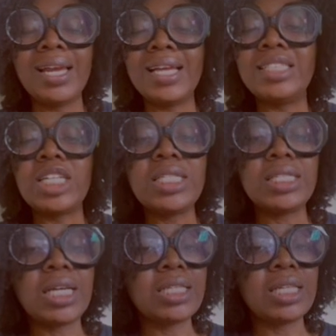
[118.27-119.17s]
it just
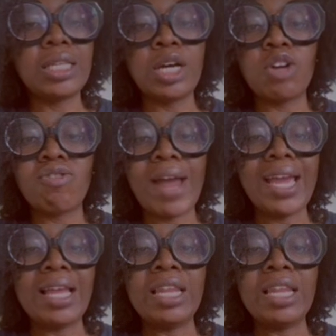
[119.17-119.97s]
doesn't look right. It